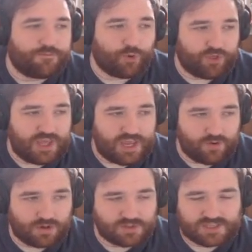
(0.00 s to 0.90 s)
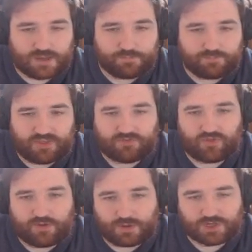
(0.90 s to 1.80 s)
For the heroes,
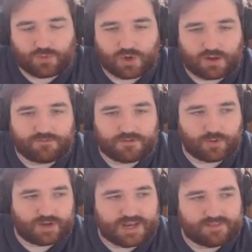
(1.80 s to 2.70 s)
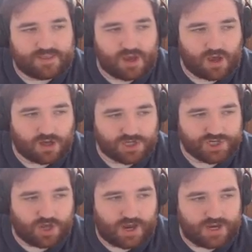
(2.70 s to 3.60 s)
they're much more comfortable letting the art
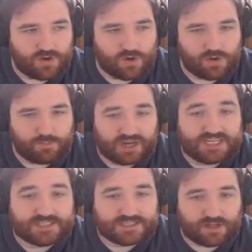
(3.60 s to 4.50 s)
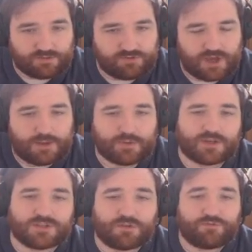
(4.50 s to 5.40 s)
shine by itself
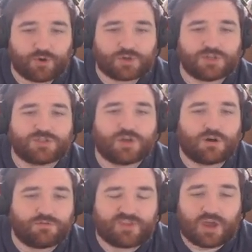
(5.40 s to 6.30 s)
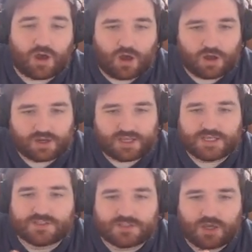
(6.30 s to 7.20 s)
because the focus of the art
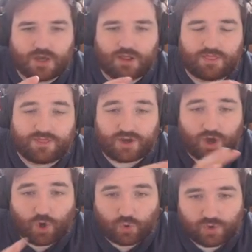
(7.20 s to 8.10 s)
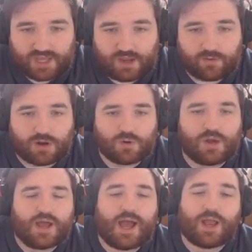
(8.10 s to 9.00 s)
is the whole
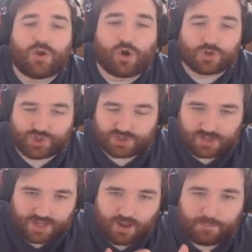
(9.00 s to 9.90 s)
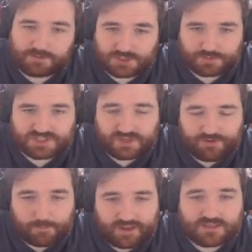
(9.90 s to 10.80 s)
hero and not just like a
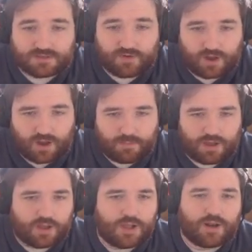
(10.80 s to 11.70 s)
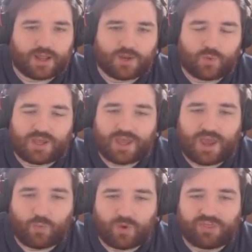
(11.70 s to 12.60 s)
specific piece of armor like we
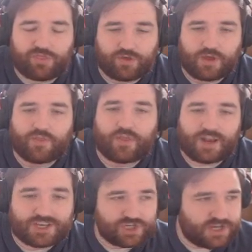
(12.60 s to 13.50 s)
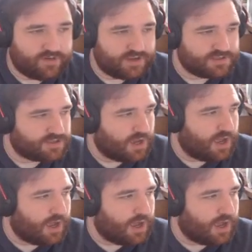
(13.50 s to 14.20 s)
get with the legendaries.